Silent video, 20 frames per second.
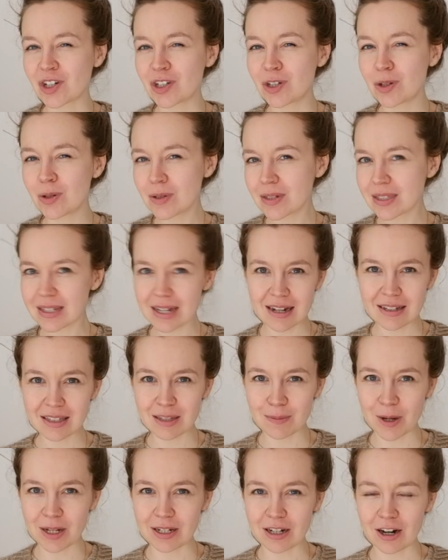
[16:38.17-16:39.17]
used
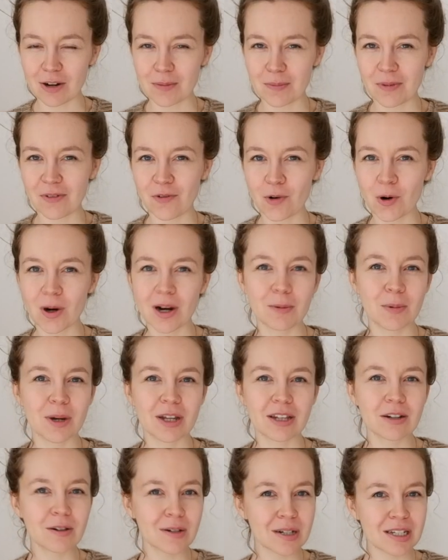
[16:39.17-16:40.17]
Unspun yarn before and
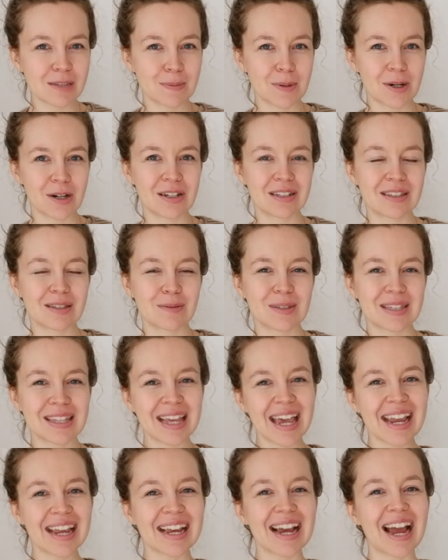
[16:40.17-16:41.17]
what your experience was
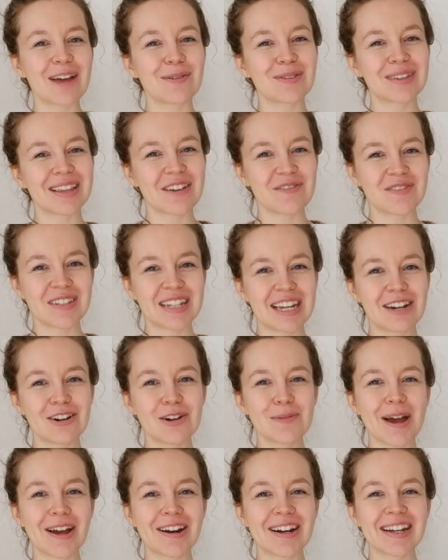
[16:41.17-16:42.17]
like. I would love to
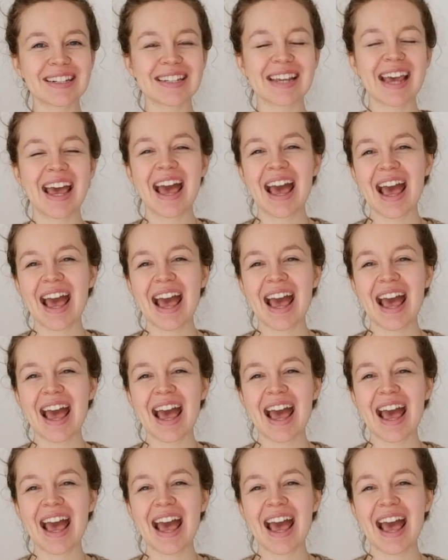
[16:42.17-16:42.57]
hear about it.